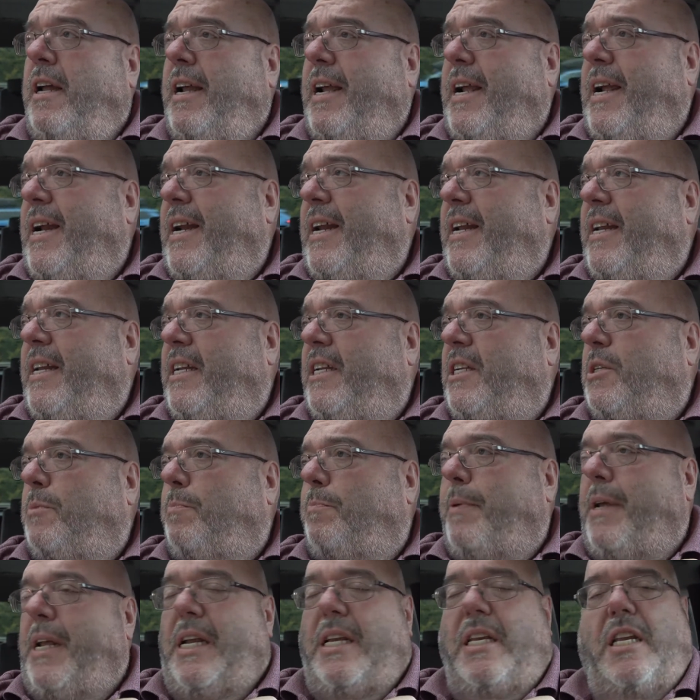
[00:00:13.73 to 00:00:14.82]
and it is
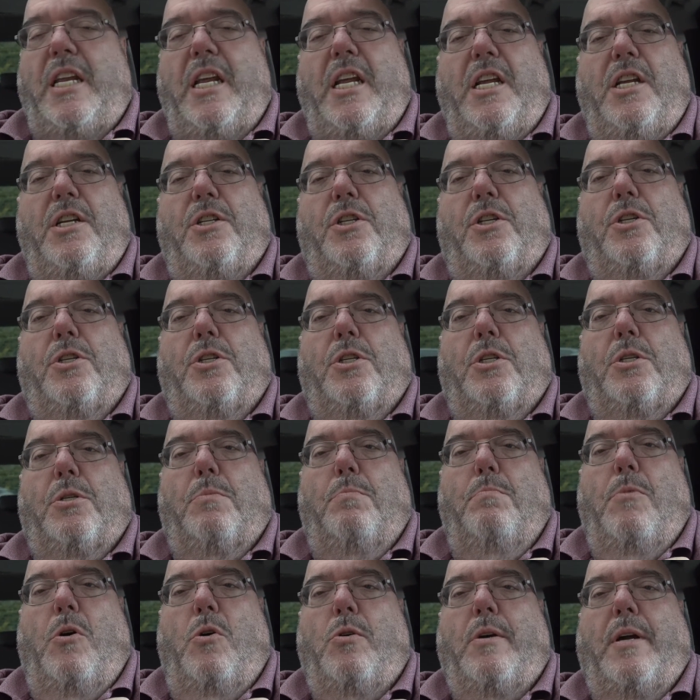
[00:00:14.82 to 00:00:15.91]
BT's
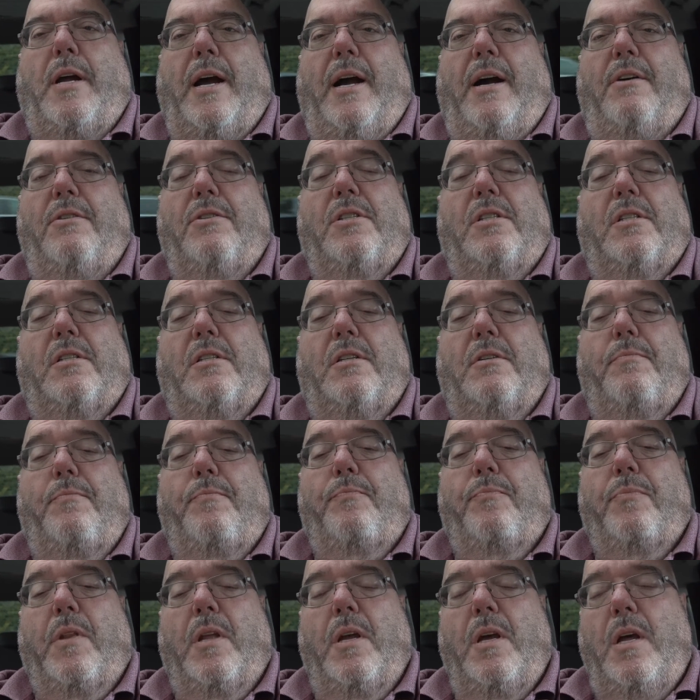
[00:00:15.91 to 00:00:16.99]
Smokehouse.
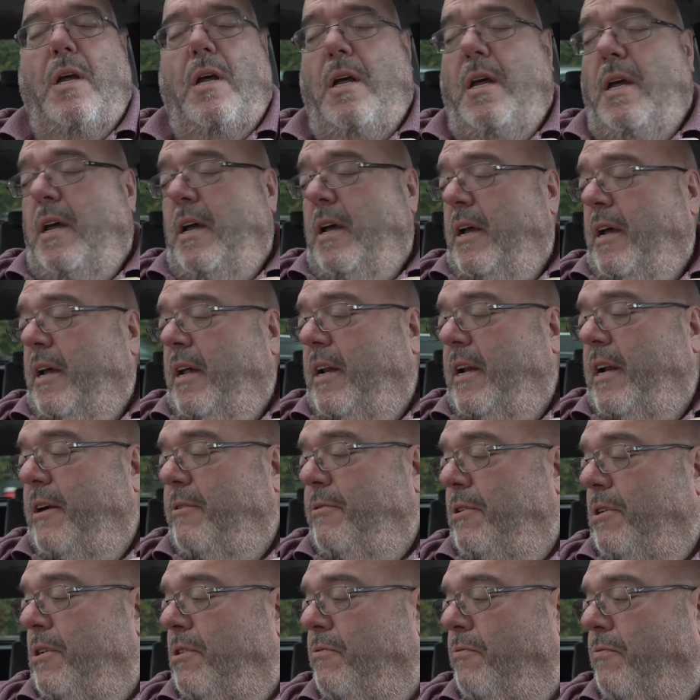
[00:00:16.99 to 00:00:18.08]
And I
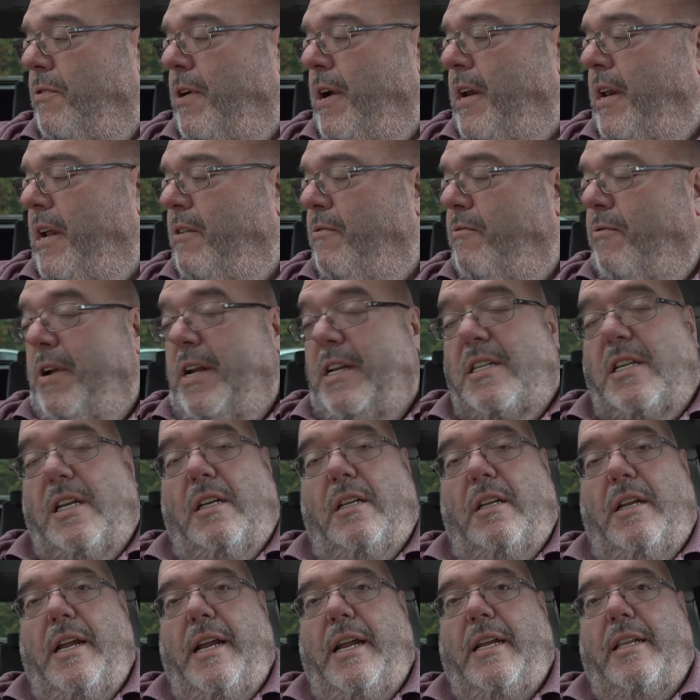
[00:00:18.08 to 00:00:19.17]
was reading
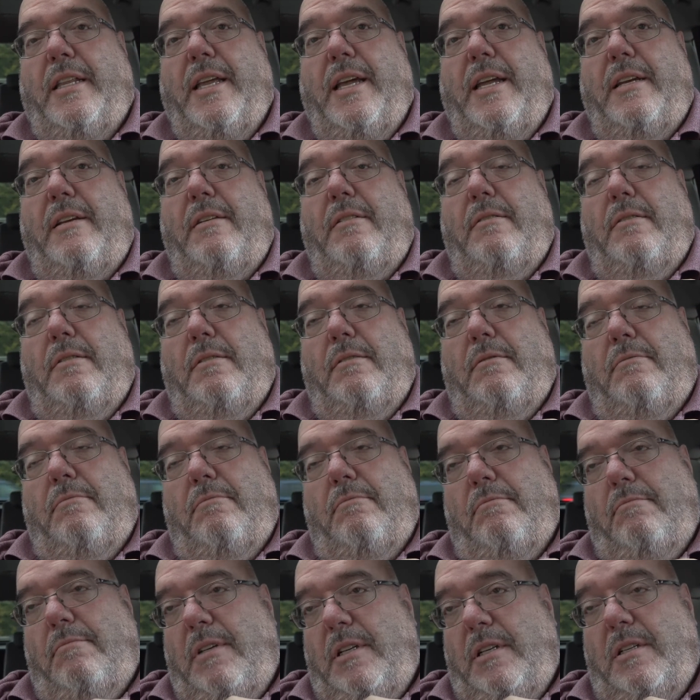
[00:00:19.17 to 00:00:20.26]
recently that
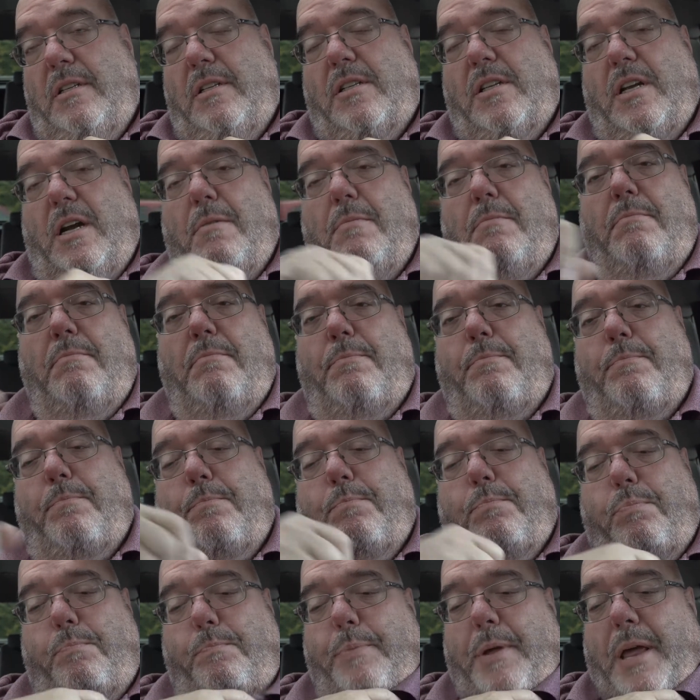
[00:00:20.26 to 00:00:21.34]
some
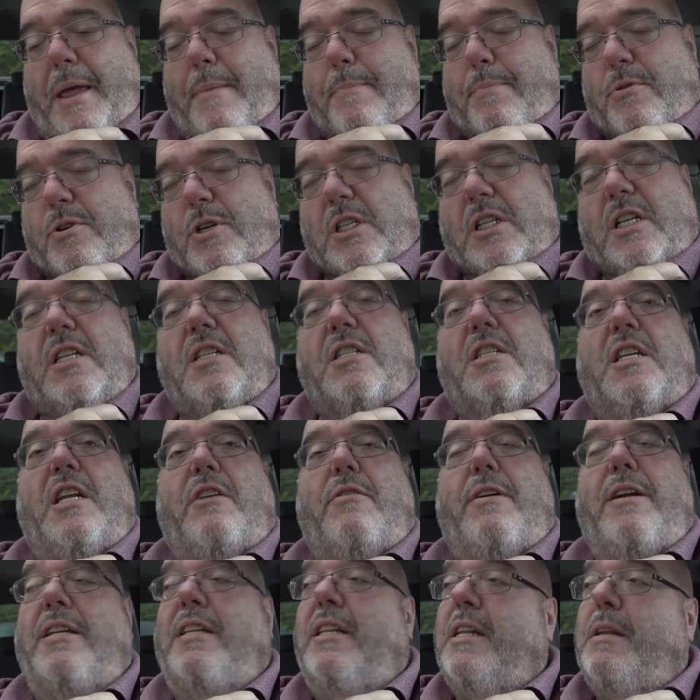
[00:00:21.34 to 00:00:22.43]
papers consider it